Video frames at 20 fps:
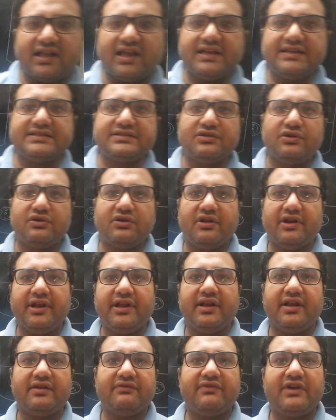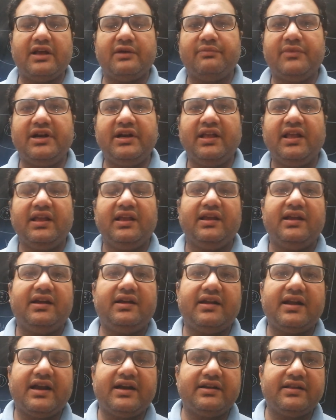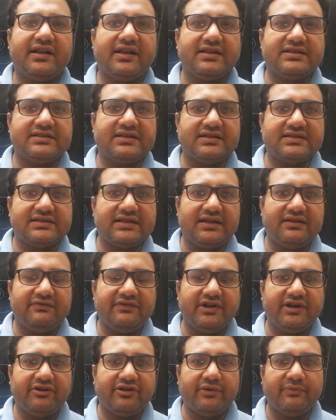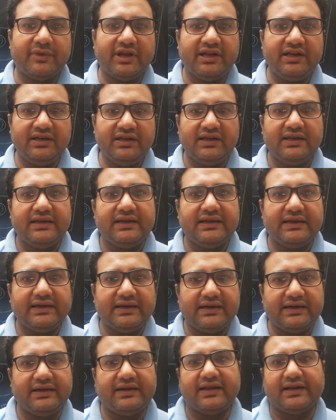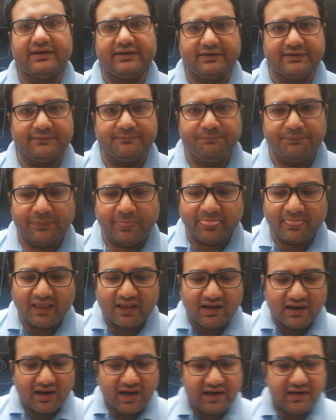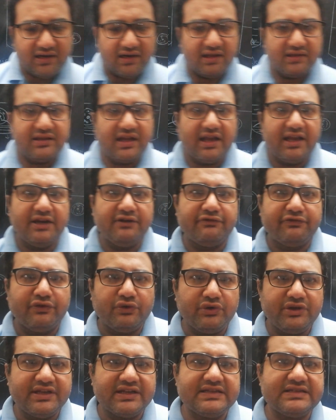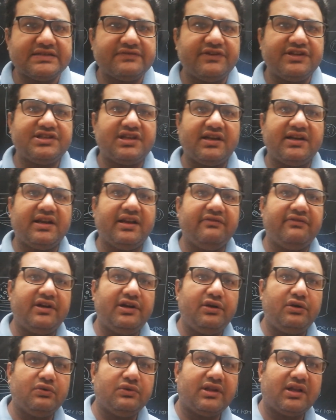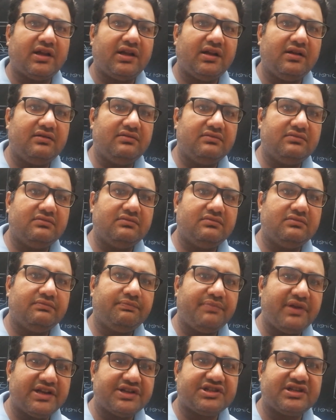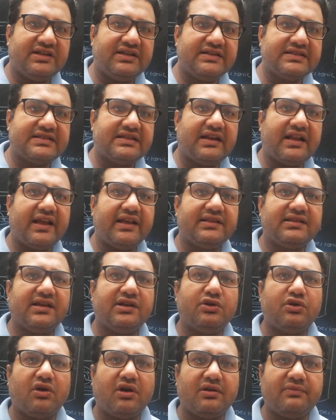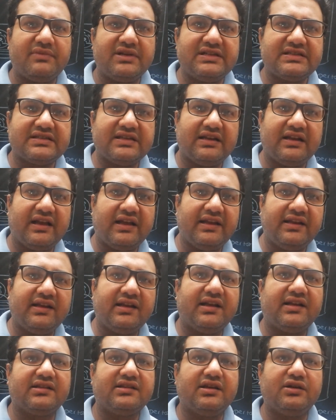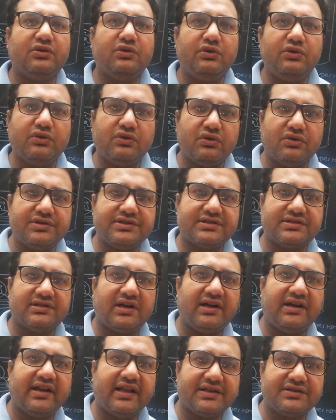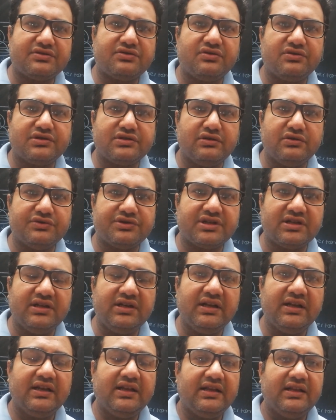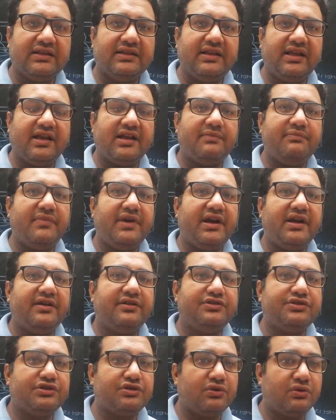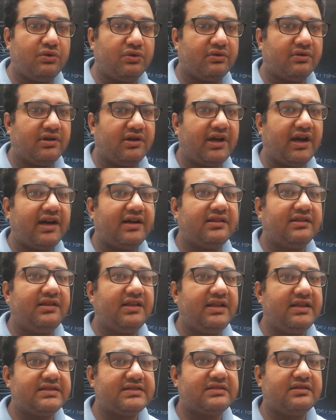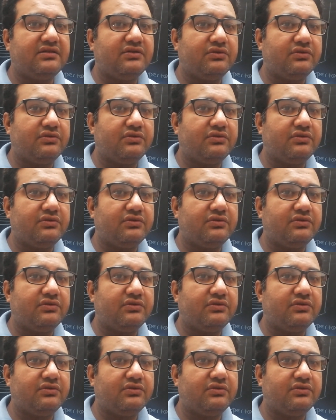isotonic environment, in that case the cell will remain intact. And the infusions which are given to the patients, like the normal saline or the glucose or dextrose solution, they are made sure that these